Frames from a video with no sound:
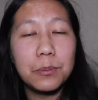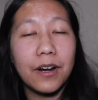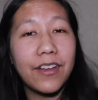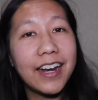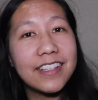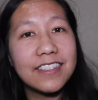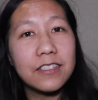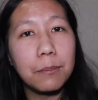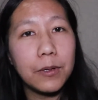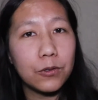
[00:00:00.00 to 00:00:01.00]
but I've had it
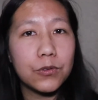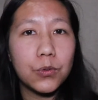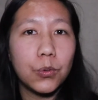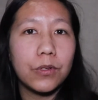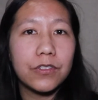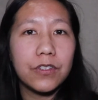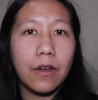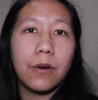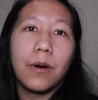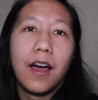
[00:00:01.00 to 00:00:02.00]
since middle school.
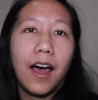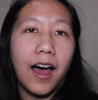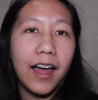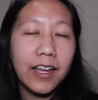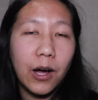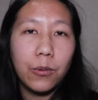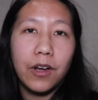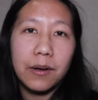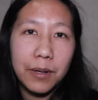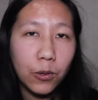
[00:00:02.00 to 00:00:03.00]
So I got
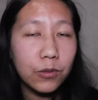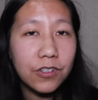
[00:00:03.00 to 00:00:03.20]
one, my older